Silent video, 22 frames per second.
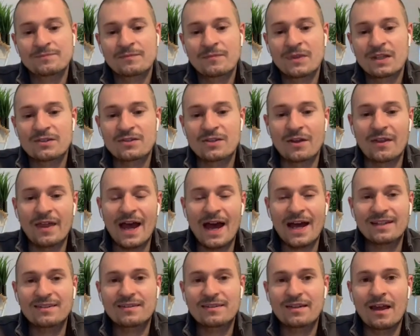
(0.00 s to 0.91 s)
So
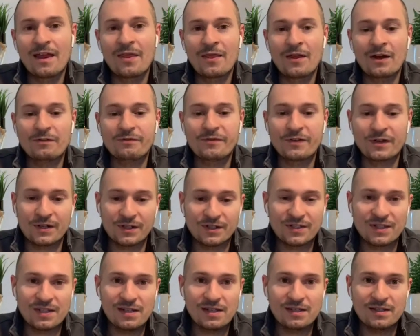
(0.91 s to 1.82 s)
that's the
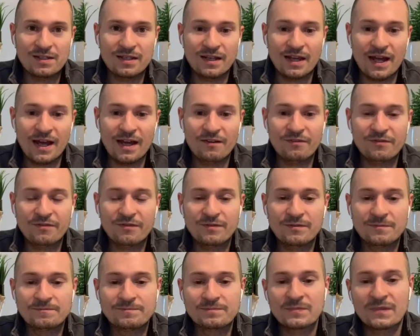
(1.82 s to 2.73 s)
first ETF.
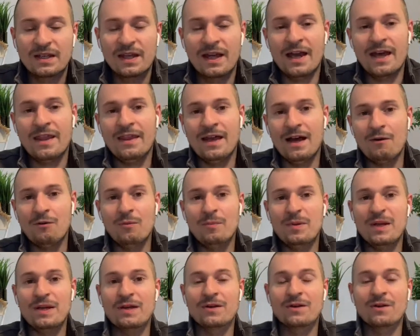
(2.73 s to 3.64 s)
And that will
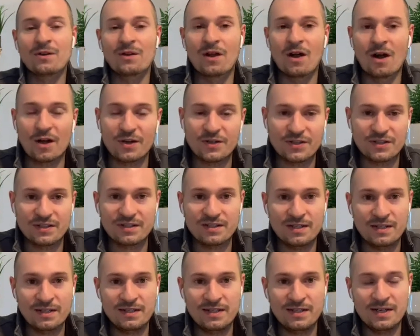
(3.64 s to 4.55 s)
be your
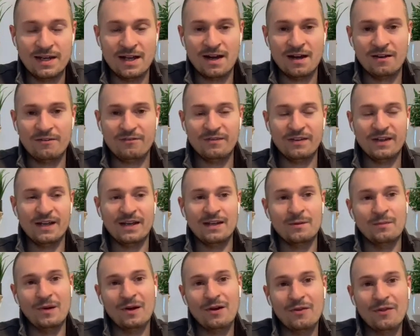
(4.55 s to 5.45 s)
largest ETF at
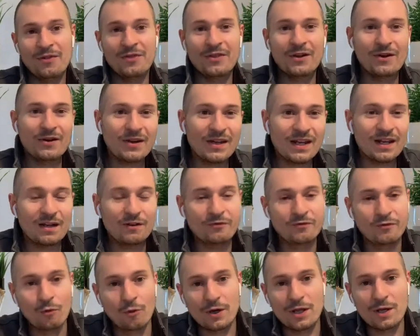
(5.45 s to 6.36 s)
about 30 to
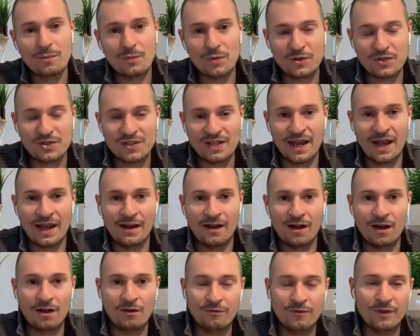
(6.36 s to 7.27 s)
40%
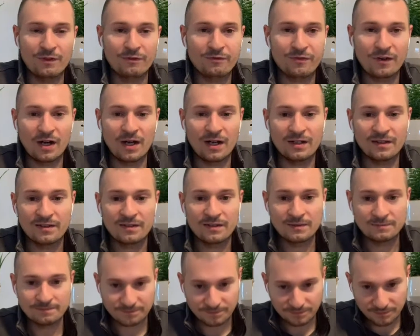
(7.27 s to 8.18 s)
of the fund.
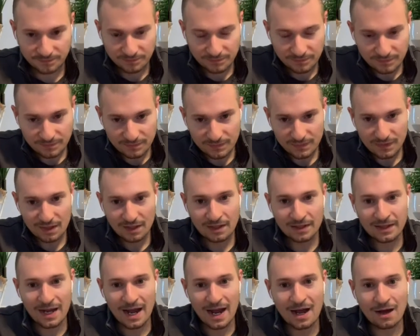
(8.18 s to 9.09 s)

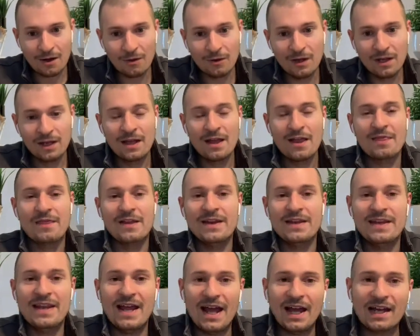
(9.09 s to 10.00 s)
Now, the
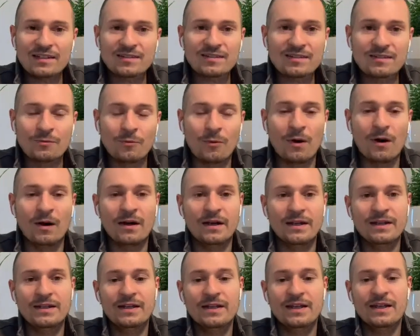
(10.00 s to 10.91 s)
next
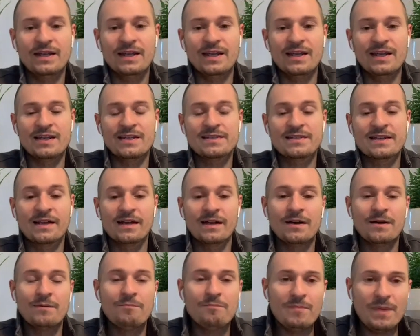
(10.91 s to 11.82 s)
one is
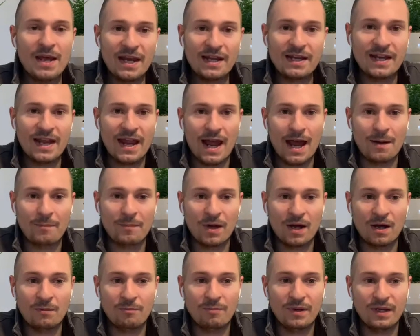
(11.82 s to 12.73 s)
mid-cap
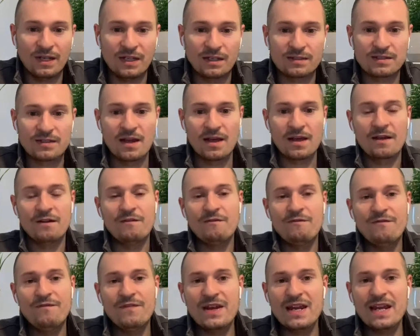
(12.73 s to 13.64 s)
companies,
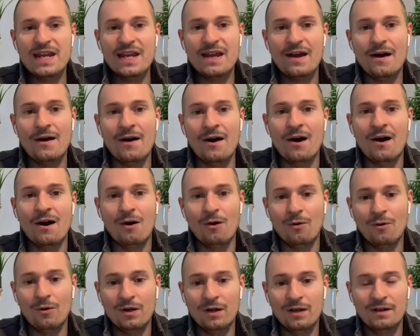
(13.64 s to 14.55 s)

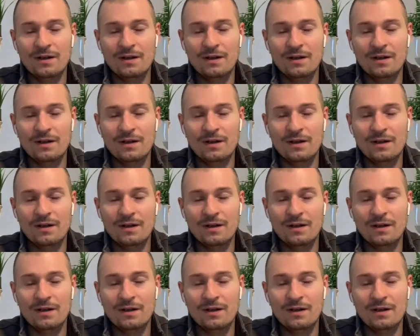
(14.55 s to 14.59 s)
VO,